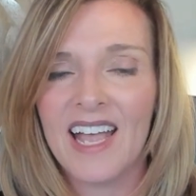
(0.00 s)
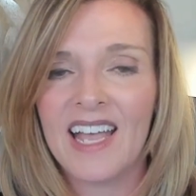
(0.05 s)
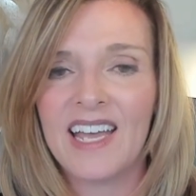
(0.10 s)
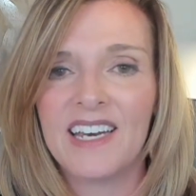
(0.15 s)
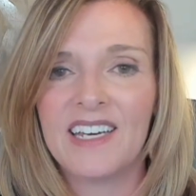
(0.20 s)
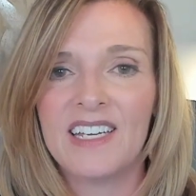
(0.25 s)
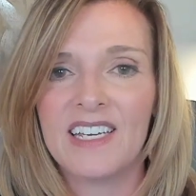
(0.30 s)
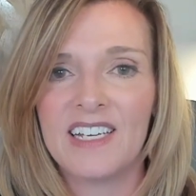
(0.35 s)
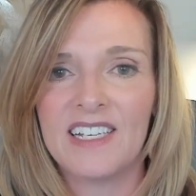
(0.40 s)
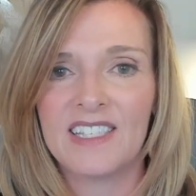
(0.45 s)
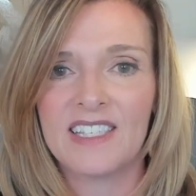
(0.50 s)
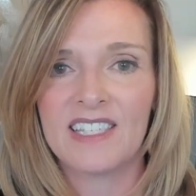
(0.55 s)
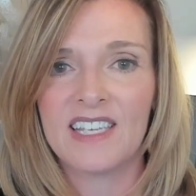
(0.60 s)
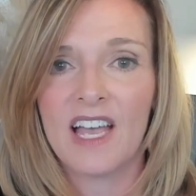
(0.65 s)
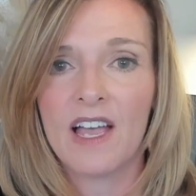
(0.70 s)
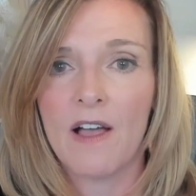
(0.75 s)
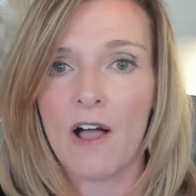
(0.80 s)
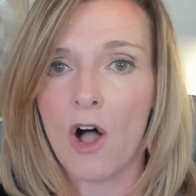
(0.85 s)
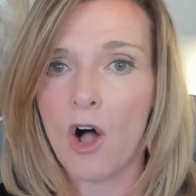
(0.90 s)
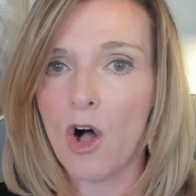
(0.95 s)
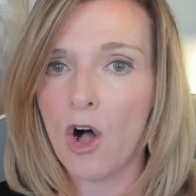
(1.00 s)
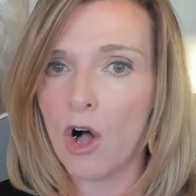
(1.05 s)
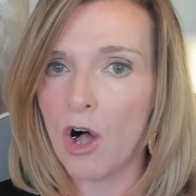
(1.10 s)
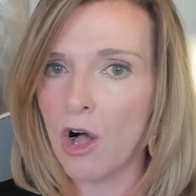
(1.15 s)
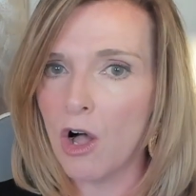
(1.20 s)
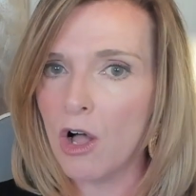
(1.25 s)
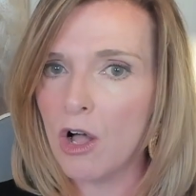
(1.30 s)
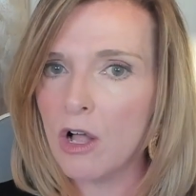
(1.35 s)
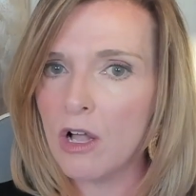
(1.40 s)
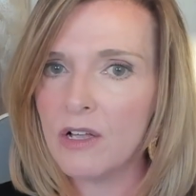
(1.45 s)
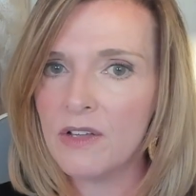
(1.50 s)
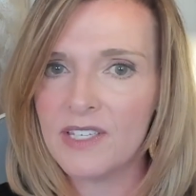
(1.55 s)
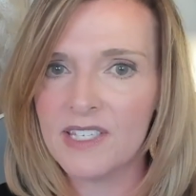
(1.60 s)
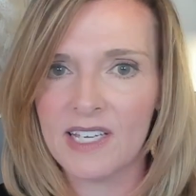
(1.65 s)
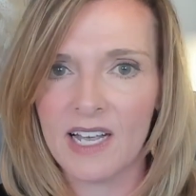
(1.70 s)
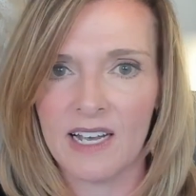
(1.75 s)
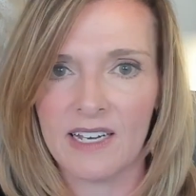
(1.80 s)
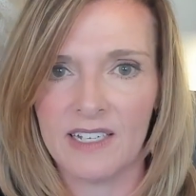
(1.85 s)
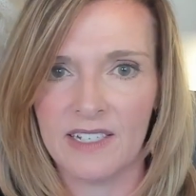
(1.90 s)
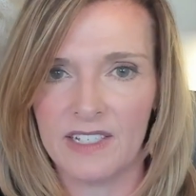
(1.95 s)
And it's all
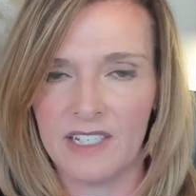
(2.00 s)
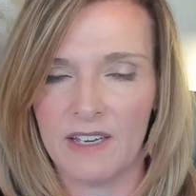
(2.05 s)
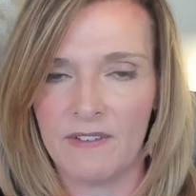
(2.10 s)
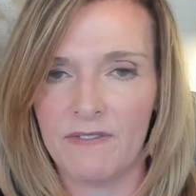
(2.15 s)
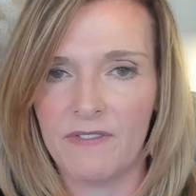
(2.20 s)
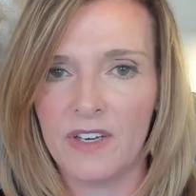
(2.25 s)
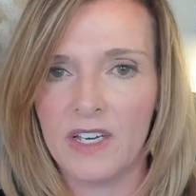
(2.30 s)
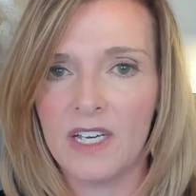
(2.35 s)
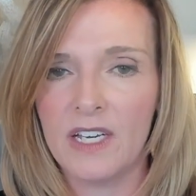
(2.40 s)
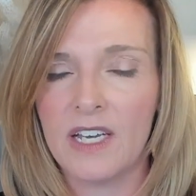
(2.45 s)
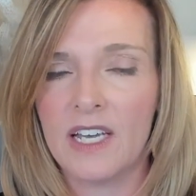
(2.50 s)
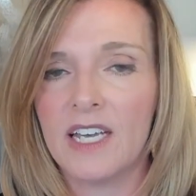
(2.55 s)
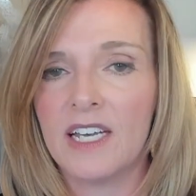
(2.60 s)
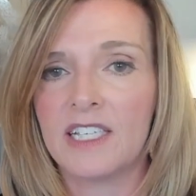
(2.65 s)
scientific.